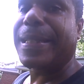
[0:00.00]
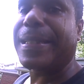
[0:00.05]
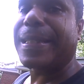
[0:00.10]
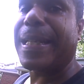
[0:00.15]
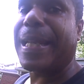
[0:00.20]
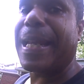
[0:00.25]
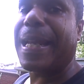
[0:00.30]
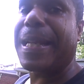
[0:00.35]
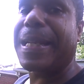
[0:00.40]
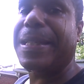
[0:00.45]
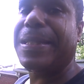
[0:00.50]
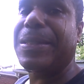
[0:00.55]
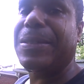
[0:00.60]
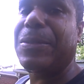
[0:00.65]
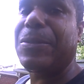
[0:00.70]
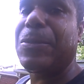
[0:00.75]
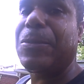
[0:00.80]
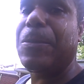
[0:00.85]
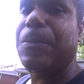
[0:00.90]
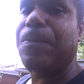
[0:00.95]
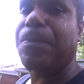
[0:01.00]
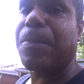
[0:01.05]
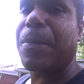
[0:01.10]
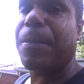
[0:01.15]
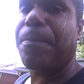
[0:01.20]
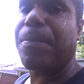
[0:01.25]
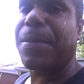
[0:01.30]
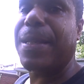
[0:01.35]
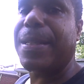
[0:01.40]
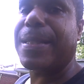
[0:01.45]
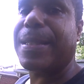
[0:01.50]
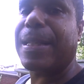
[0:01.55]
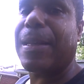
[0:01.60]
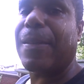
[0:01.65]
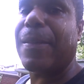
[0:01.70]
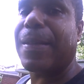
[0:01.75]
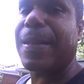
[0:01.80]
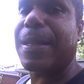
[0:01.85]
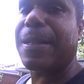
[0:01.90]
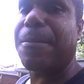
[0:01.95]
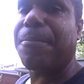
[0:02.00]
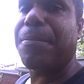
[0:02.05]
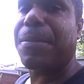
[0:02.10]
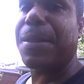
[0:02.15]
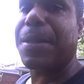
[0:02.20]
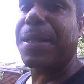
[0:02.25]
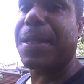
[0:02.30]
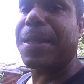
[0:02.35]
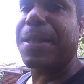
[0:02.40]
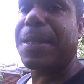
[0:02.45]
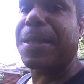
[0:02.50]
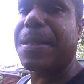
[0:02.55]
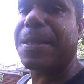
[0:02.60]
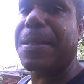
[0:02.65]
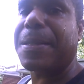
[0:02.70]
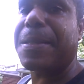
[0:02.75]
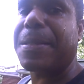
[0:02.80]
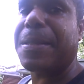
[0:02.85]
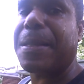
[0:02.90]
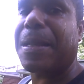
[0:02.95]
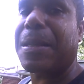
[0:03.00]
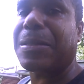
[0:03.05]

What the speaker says: telling you peace out in the Middle East.